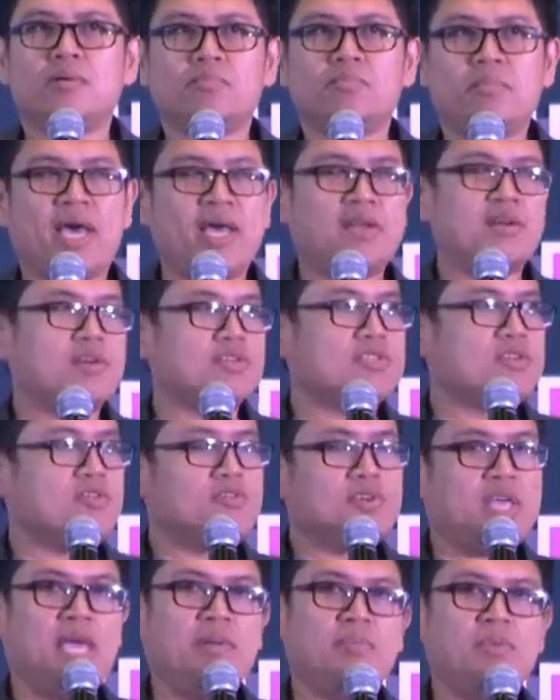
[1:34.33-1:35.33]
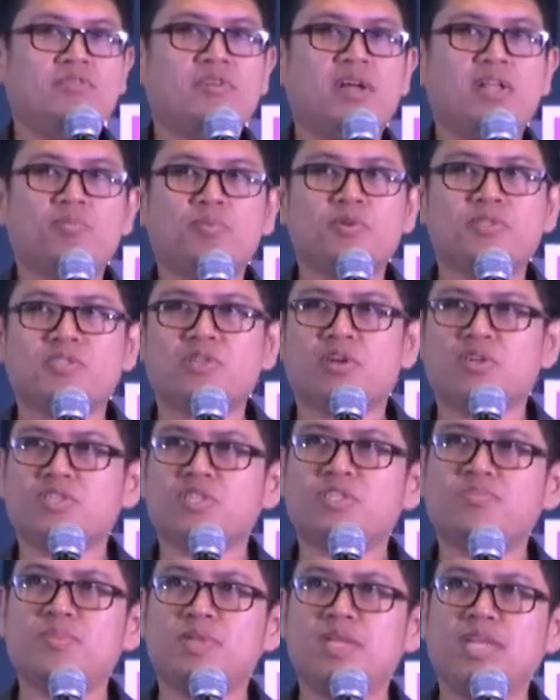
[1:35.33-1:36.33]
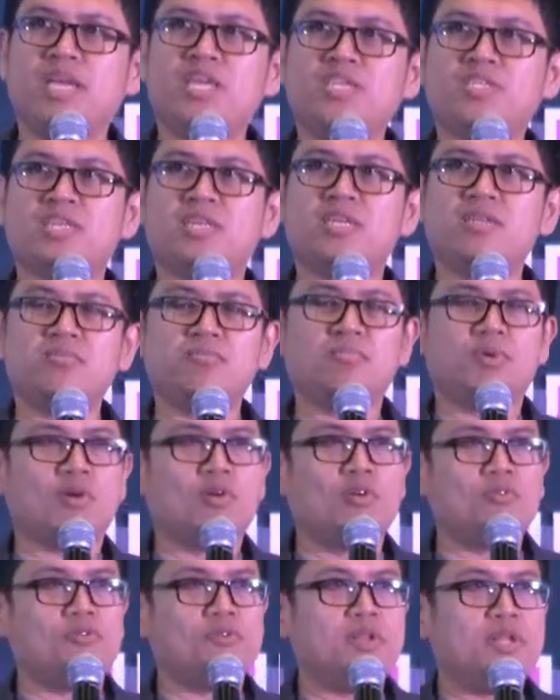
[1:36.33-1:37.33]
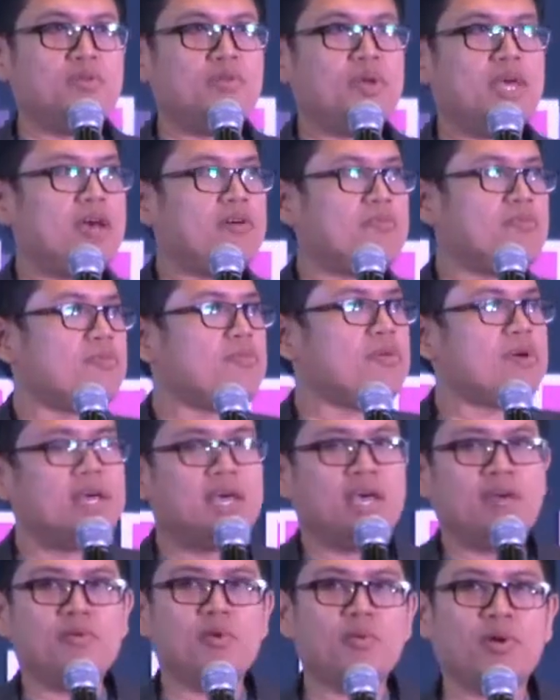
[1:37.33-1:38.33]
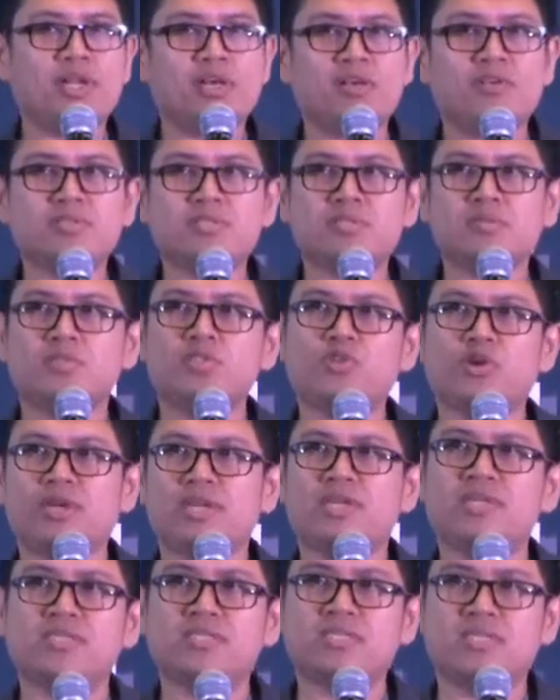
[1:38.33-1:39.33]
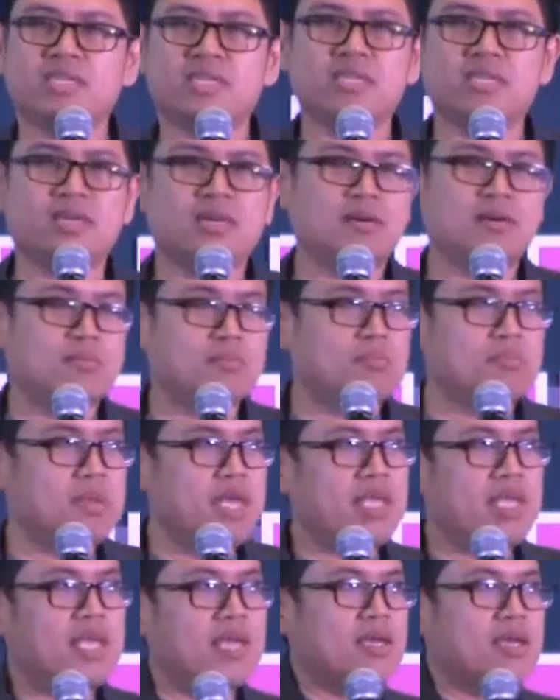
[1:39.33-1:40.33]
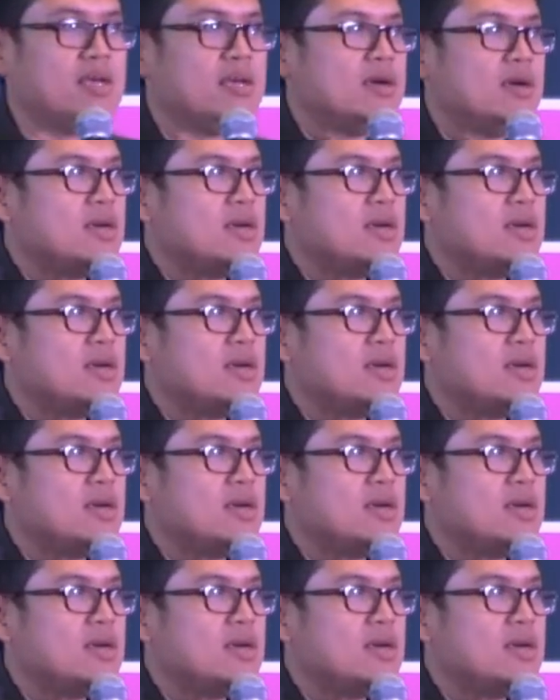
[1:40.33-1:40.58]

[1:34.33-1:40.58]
manners of game developers, not just Malaysian, but hopefully we have everyone else join us in making